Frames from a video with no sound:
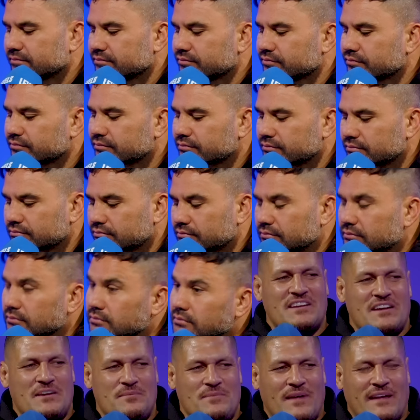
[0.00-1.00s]
This is the
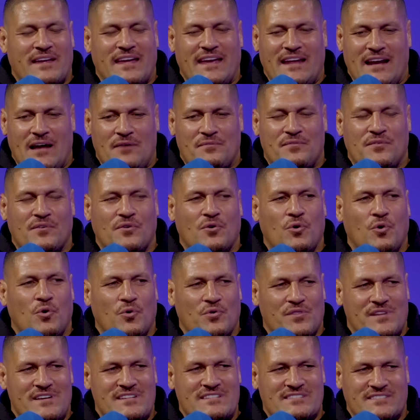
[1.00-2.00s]
team that get up for
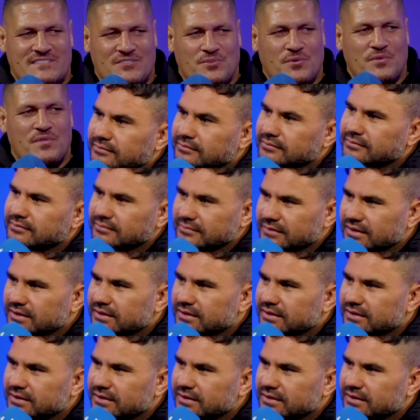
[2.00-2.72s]
all these little things.